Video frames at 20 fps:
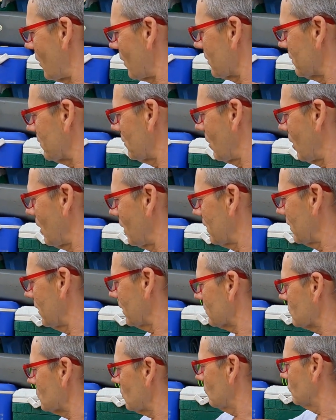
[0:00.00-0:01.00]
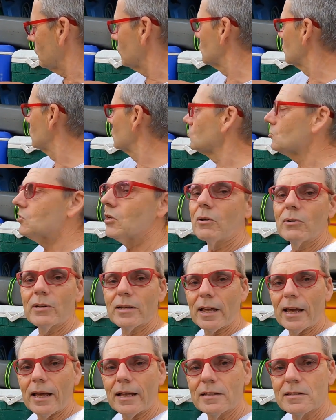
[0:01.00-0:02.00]
like in the Hilux, I've used jerry
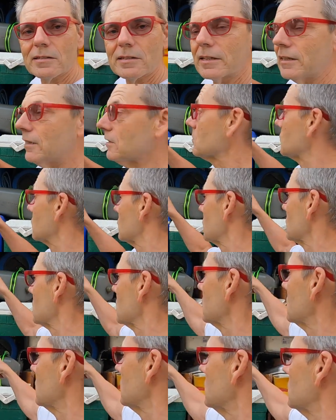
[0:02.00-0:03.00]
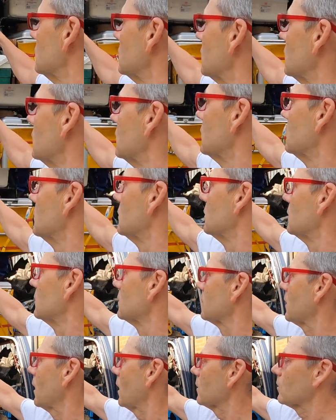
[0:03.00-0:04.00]
cans against the
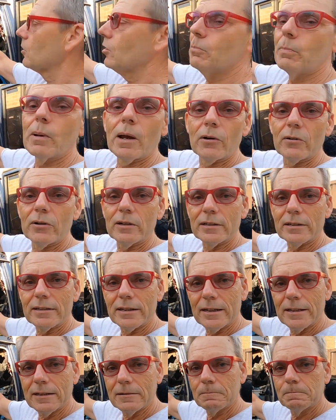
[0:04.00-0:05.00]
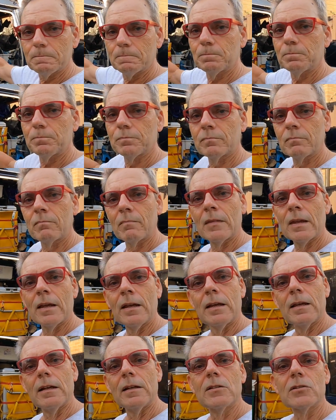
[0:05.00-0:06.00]
cargo barrier there,
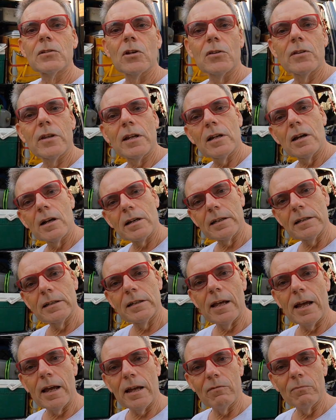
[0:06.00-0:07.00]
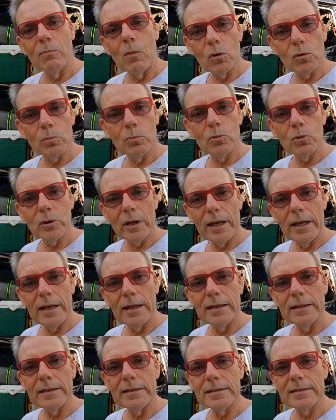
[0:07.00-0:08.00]
so that I can have multiple
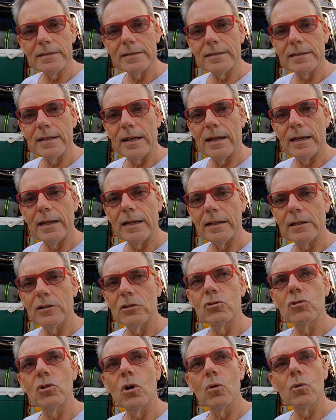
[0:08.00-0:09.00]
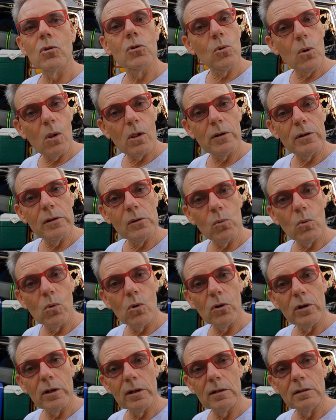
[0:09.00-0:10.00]
cans, control the quality of the
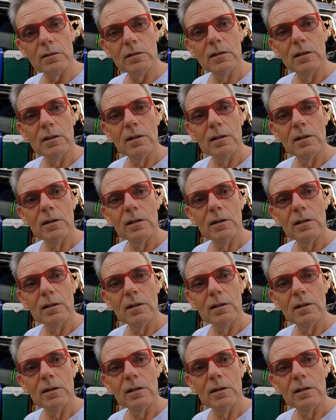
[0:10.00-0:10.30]
water,